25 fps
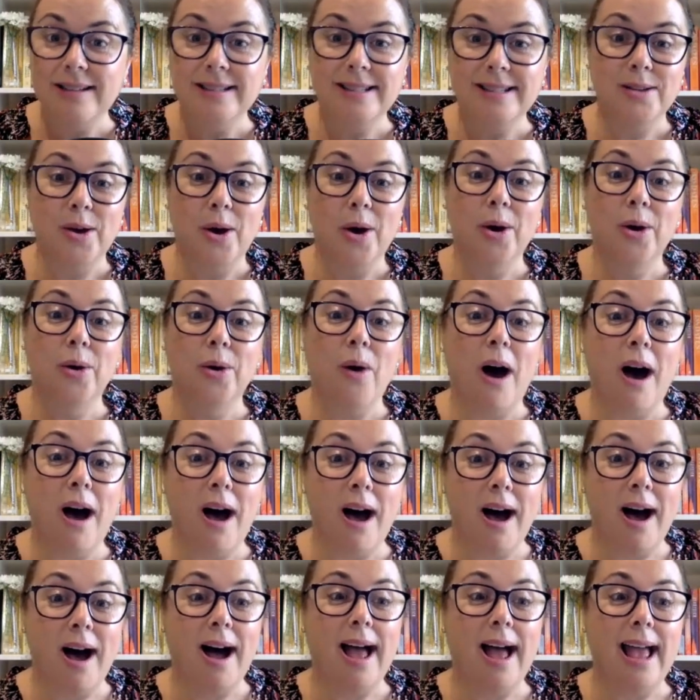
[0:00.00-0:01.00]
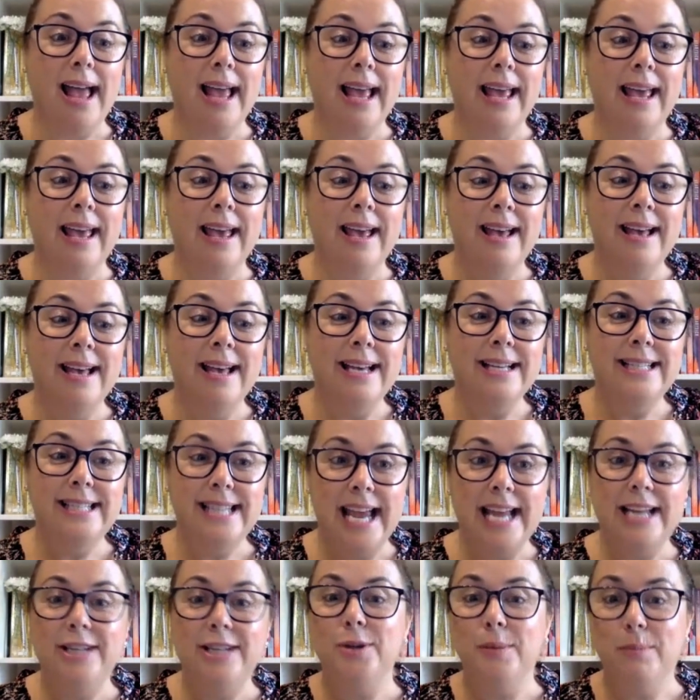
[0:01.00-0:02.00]
So I
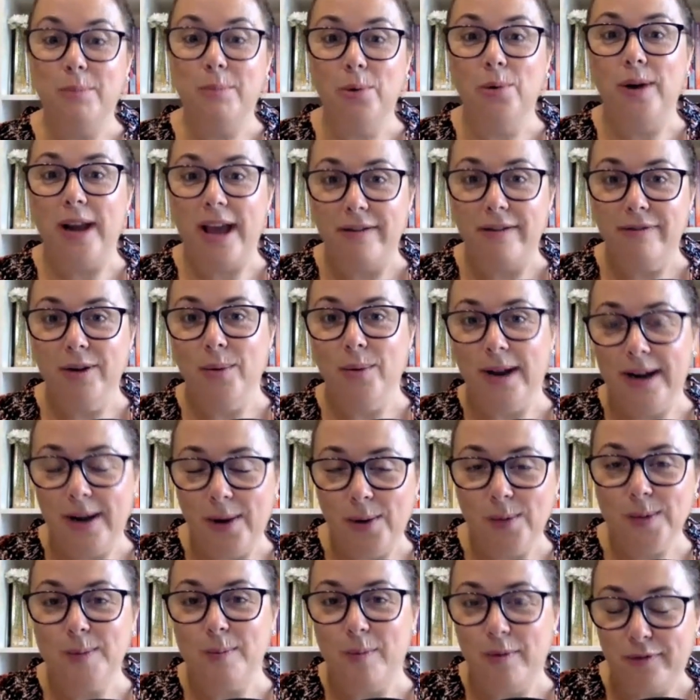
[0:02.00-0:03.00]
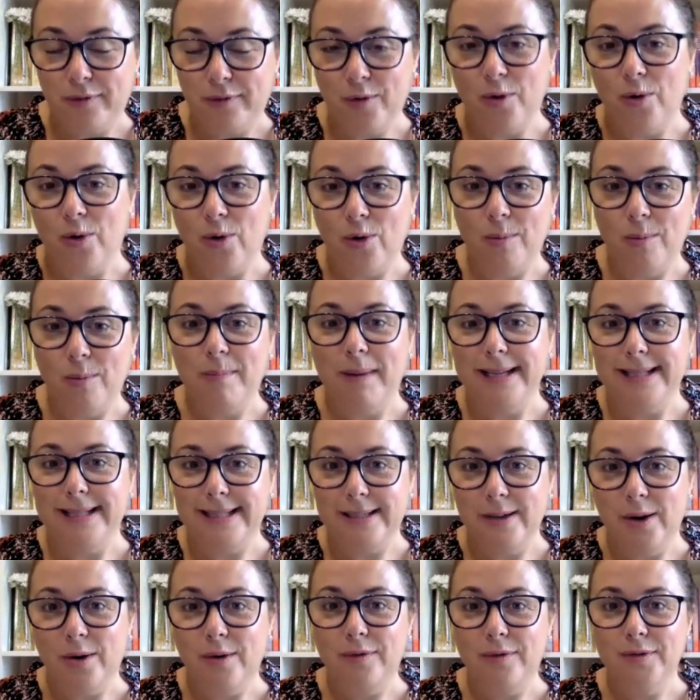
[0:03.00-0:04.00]
tend to put everyone else before
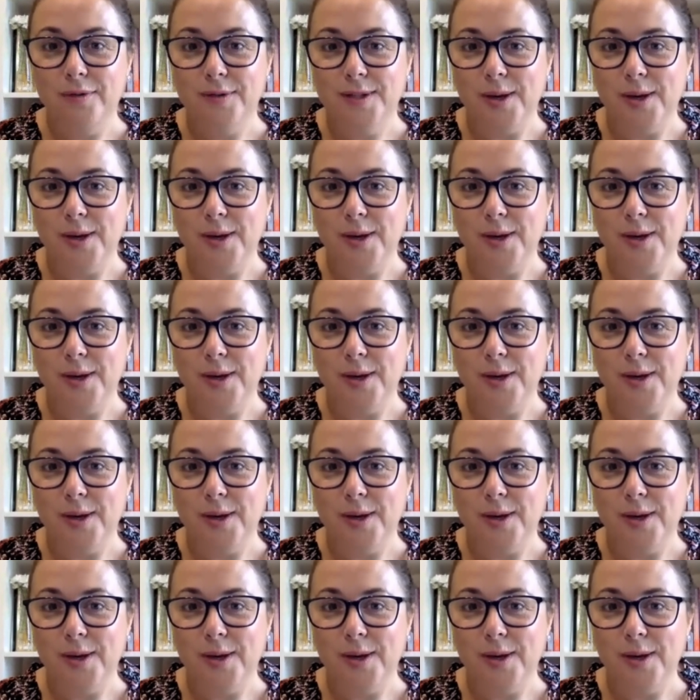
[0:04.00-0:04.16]
myself.